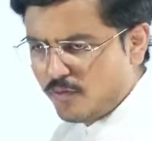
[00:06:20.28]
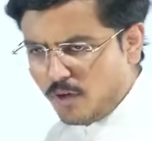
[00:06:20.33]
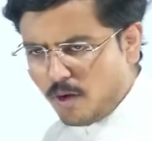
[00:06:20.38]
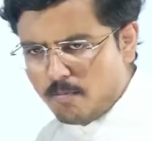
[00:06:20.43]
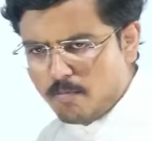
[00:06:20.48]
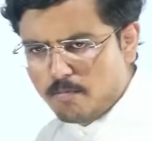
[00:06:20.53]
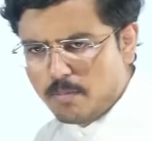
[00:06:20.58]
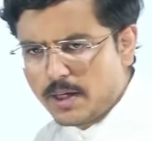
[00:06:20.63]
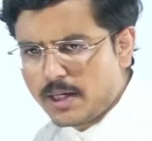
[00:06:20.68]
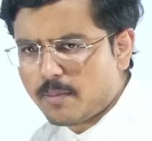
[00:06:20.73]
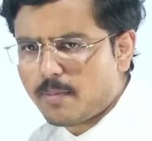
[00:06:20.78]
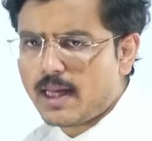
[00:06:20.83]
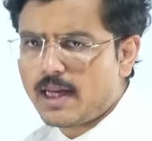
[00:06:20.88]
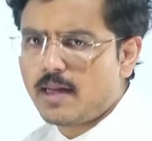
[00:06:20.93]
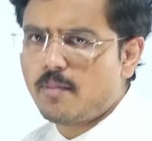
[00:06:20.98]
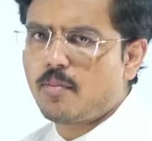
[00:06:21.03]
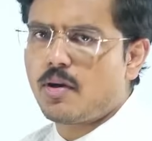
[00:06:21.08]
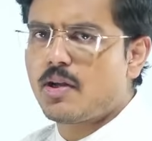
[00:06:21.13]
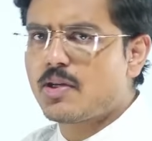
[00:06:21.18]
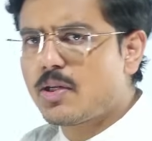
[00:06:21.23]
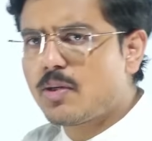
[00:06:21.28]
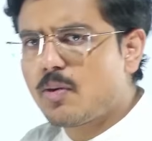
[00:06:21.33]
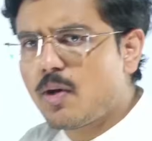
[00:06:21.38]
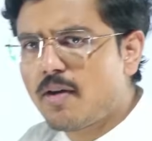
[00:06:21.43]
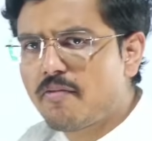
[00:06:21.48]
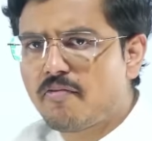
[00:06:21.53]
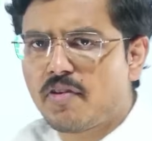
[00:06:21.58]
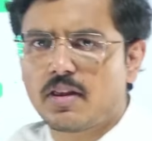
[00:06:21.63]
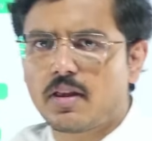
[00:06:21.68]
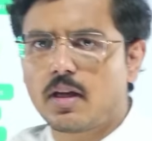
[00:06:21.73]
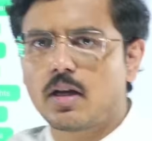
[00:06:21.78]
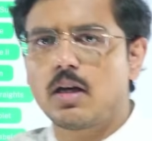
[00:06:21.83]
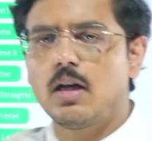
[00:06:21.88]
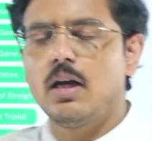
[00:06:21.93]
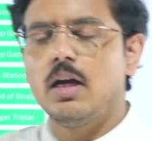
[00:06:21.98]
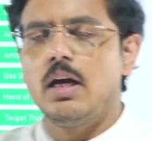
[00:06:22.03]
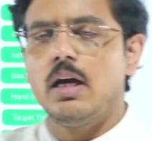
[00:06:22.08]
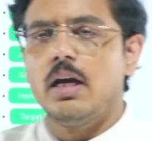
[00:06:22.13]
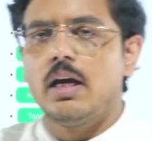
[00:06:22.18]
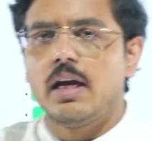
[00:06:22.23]
From bit manipulation to everything
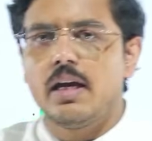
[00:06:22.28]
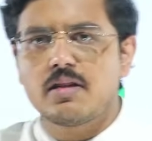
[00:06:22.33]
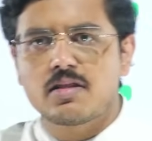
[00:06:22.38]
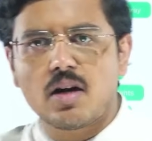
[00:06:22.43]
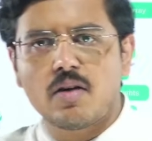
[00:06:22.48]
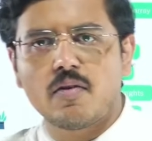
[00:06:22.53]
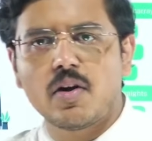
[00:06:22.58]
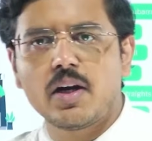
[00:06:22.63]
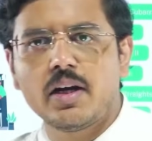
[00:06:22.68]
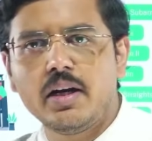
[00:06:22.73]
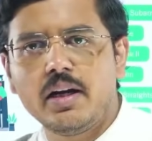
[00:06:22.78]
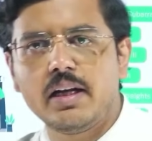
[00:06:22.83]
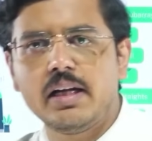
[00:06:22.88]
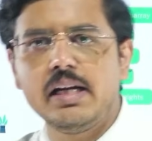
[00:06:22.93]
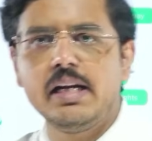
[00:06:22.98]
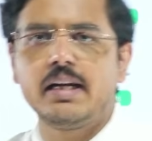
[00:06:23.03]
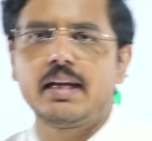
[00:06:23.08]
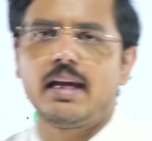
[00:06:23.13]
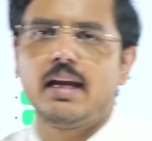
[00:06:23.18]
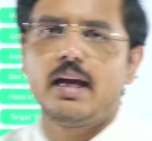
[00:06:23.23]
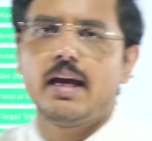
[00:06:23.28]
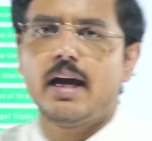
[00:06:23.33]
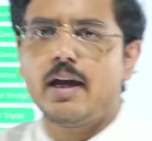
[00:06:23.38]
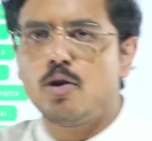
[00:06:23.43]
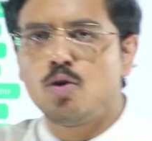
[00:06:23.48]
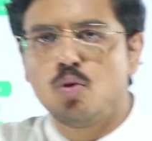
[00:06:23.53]
is covered in detail here.